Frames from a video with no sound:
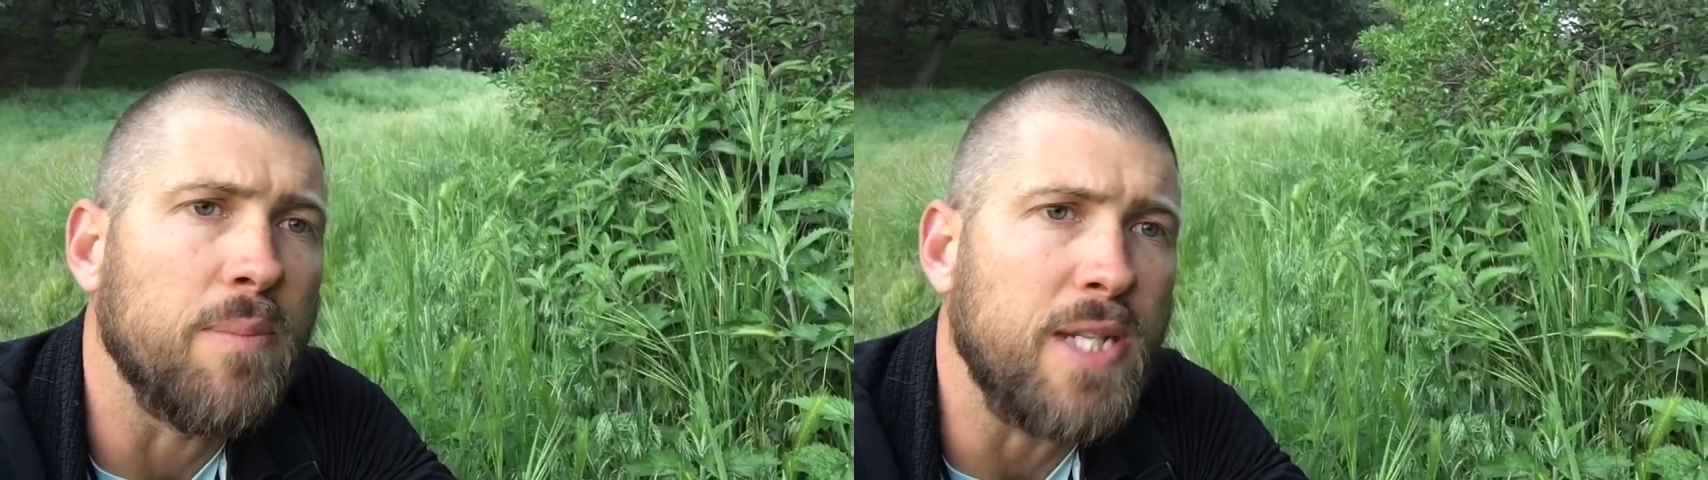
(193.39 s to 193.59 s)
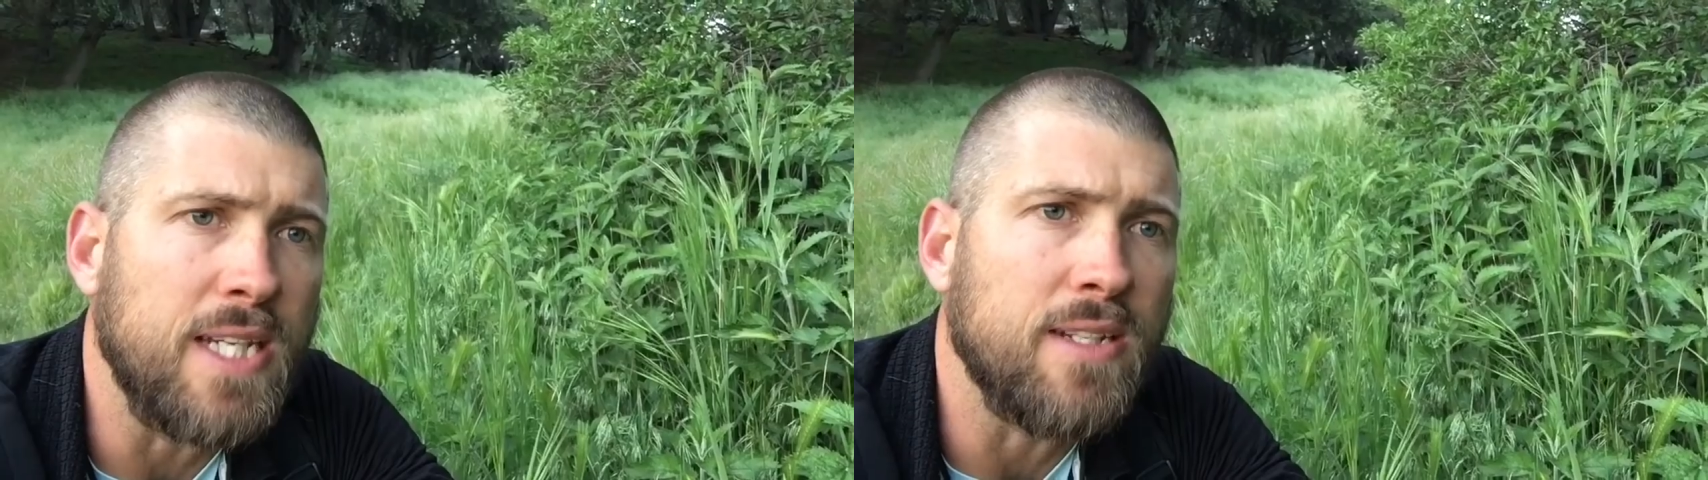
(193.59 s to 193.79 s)

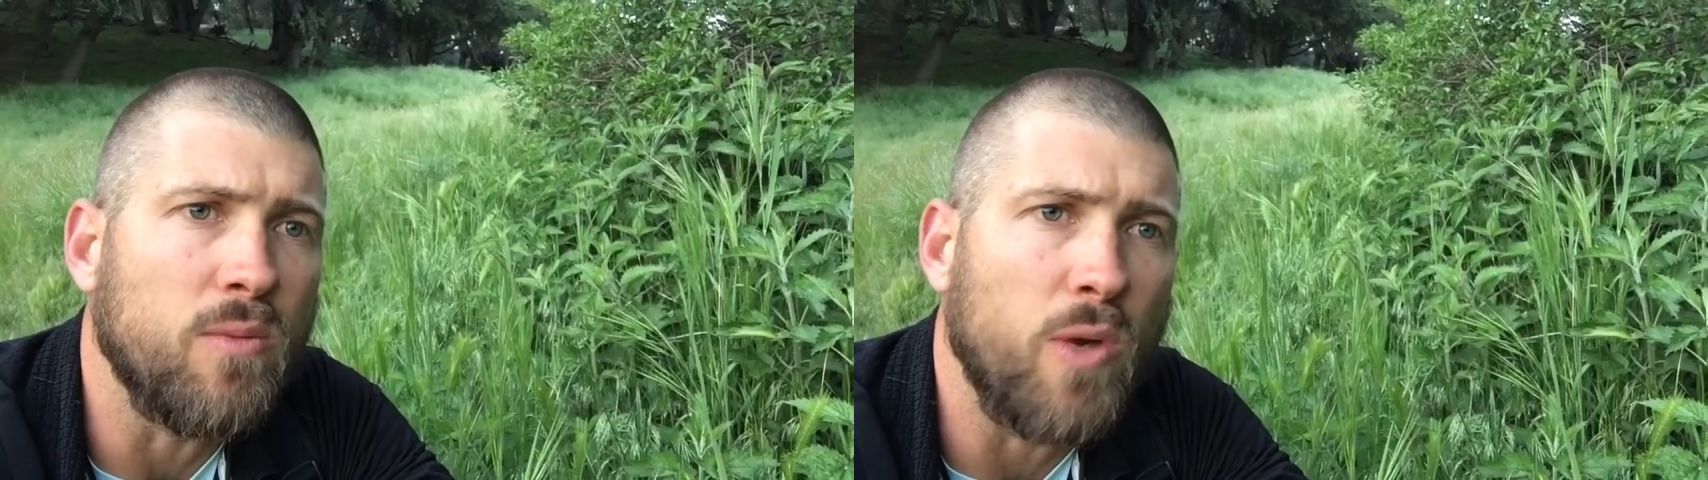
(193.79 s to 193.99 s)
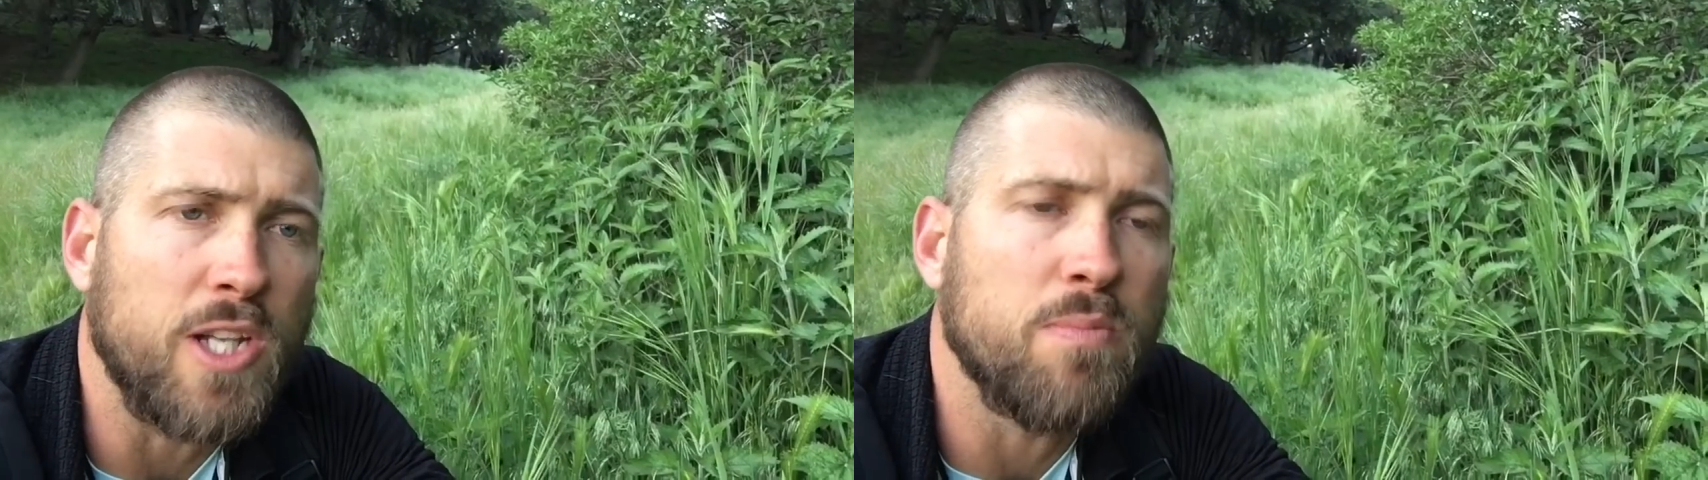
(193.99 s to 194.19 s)

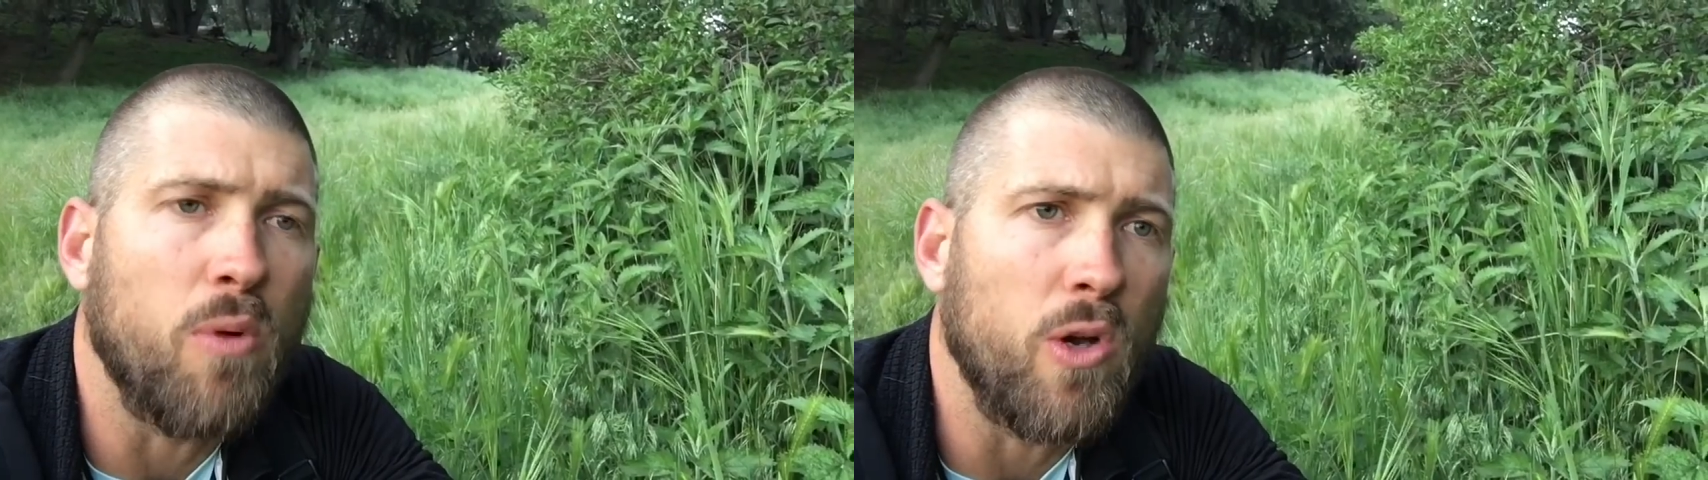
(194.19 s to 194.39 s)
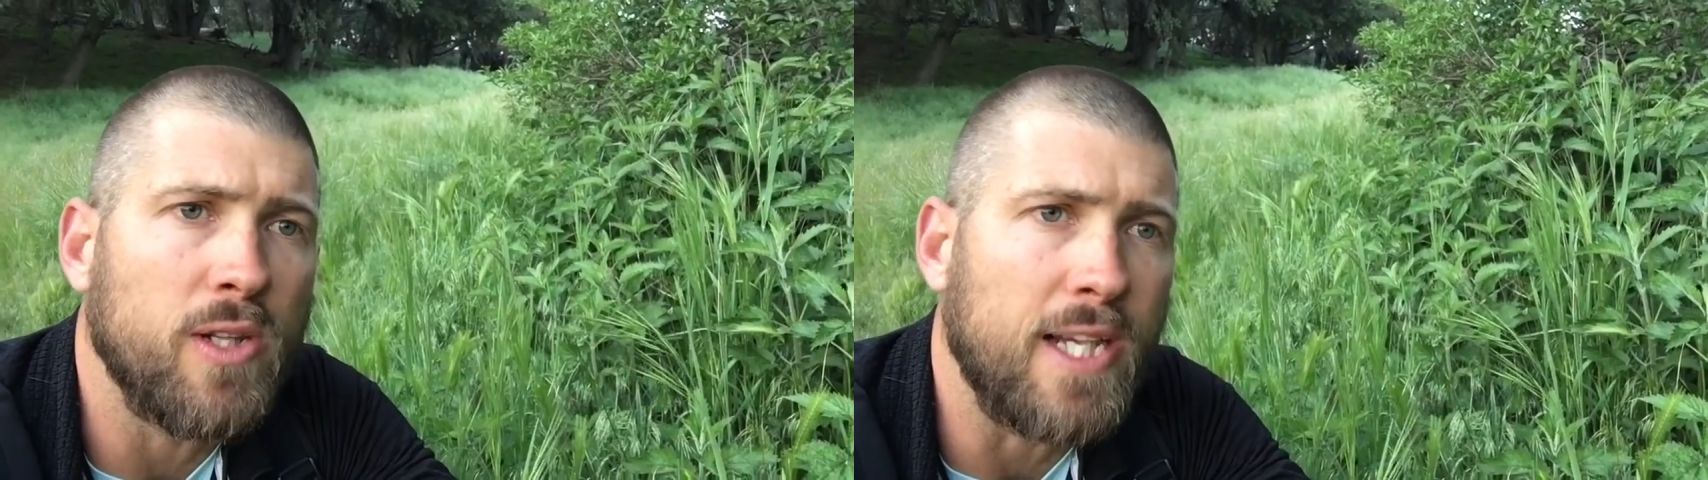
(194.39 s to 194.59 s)
eaten when it's
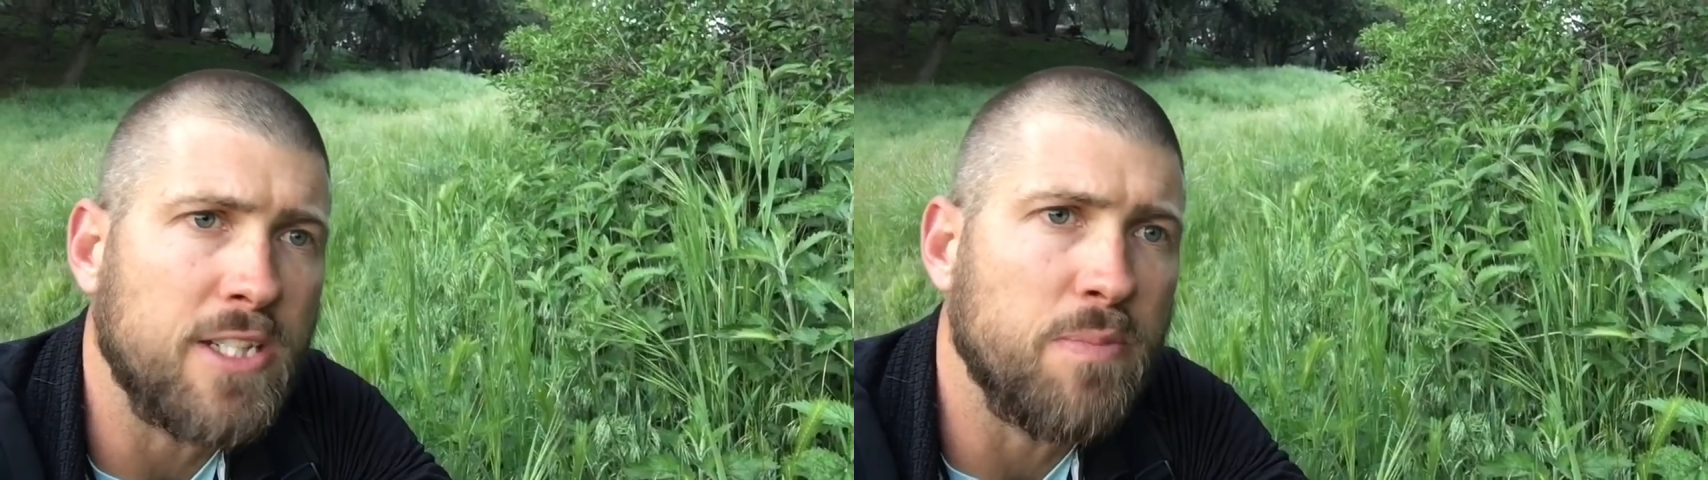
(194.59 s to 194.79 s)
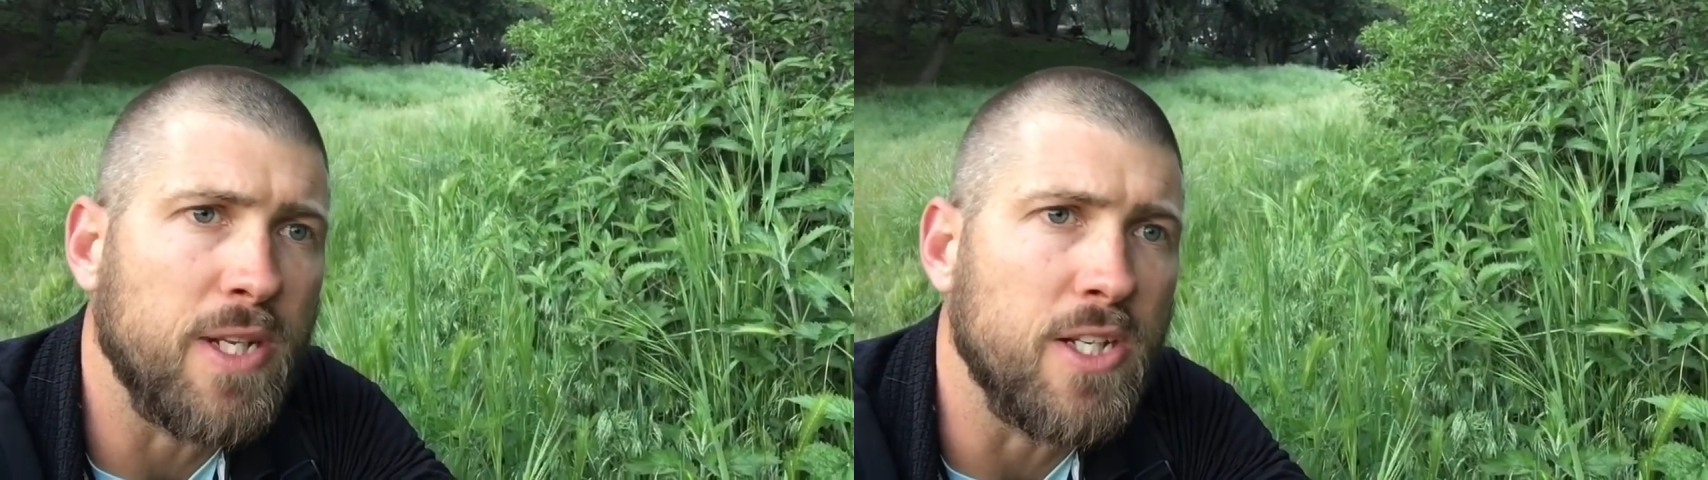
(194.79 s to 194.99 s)
boiled like
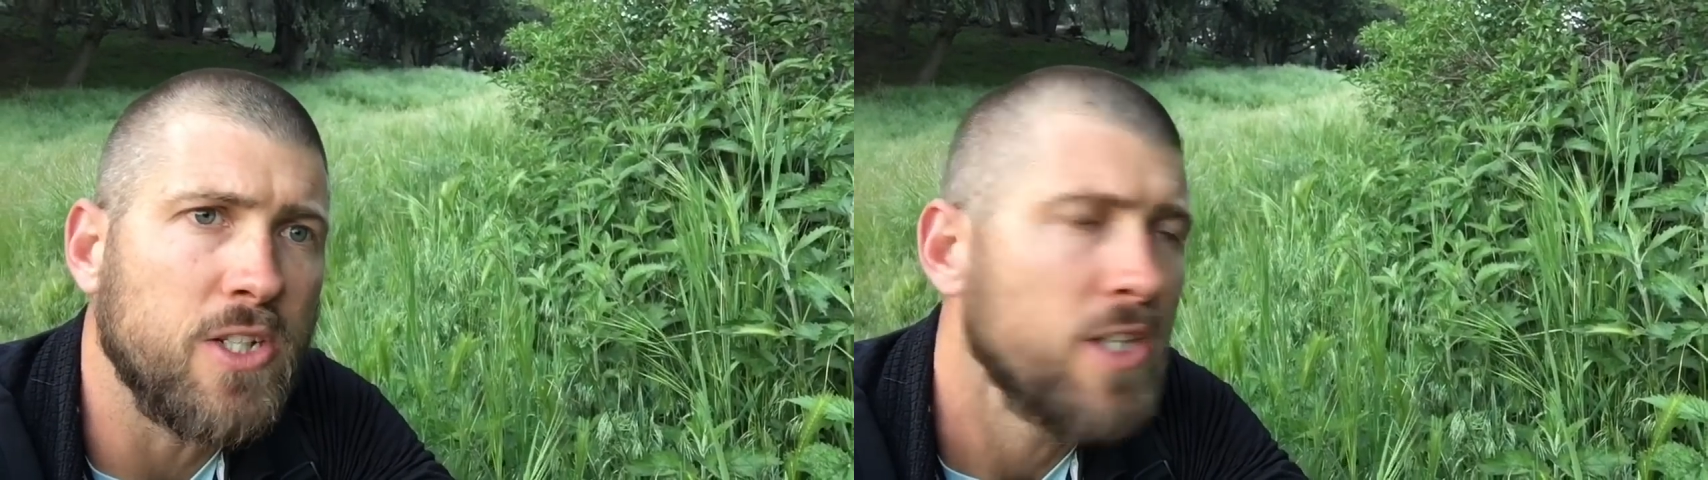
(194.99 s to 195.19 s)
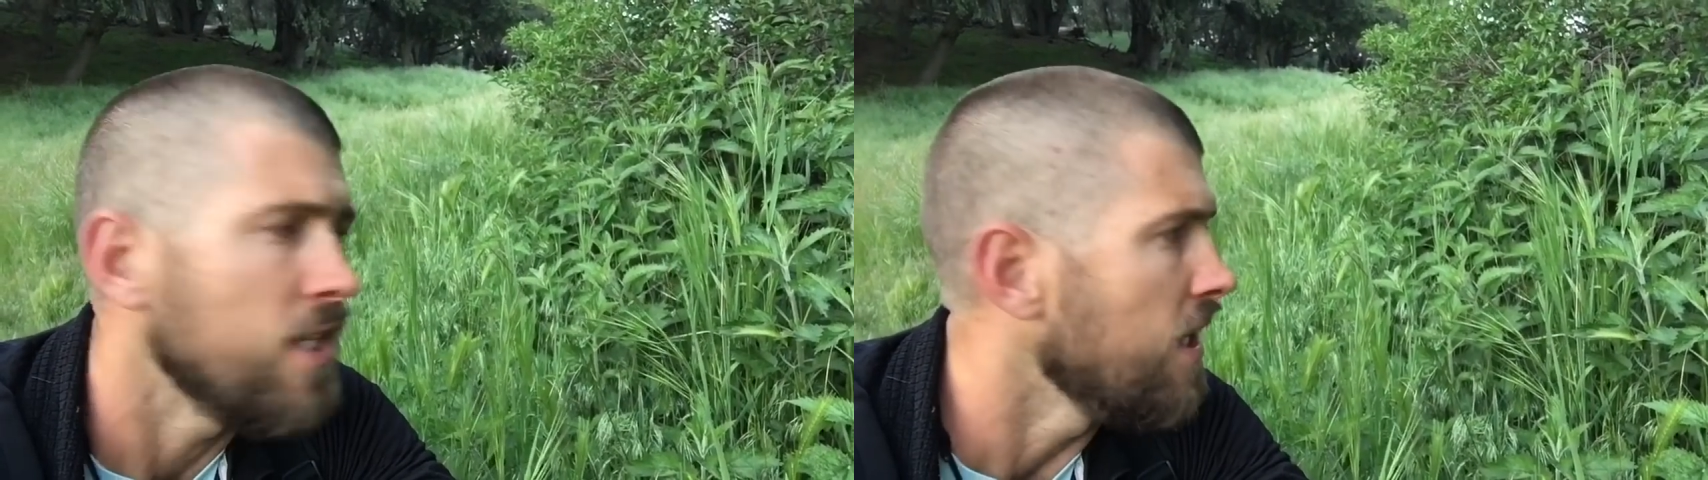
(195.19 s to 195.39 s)
spinach.